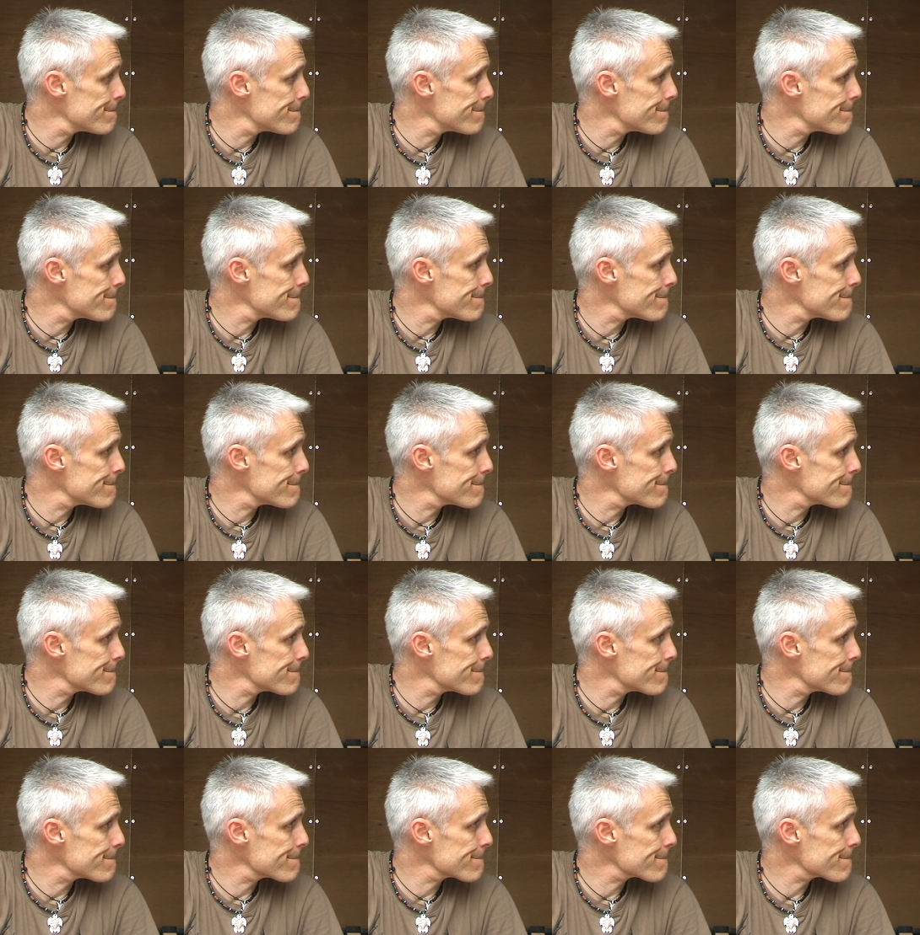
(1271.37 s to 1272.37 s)

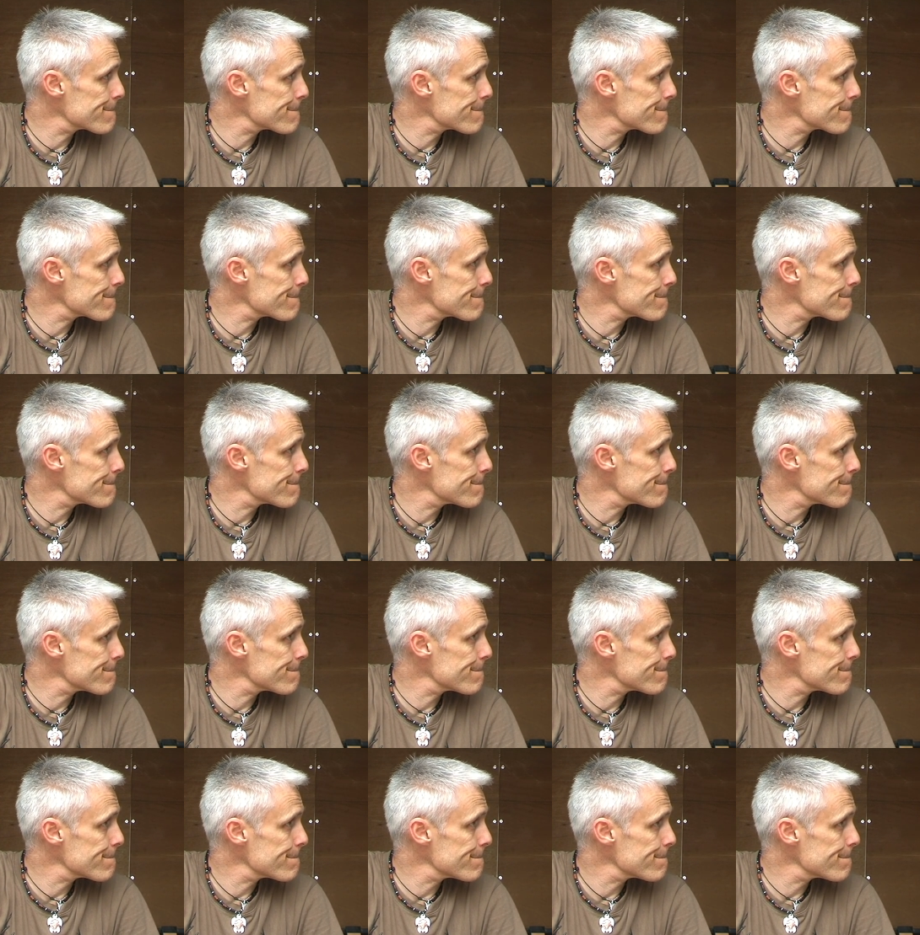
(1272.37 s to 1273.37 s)

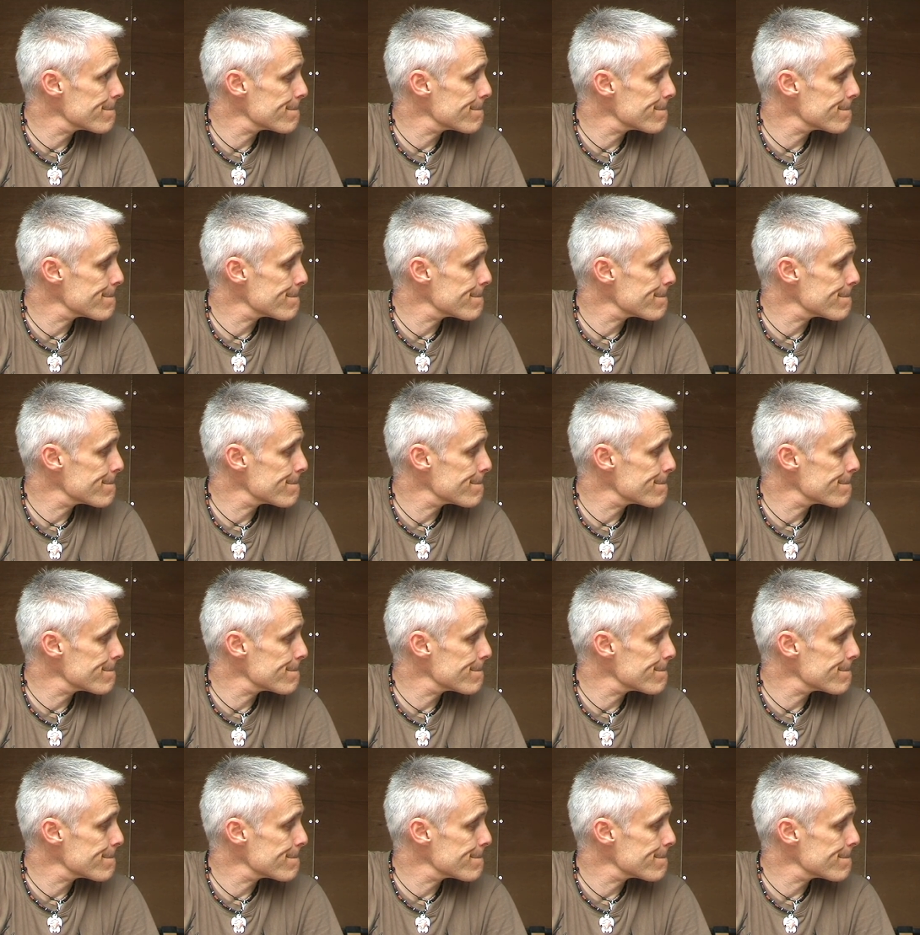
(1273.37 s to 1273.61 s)
Nothing is said.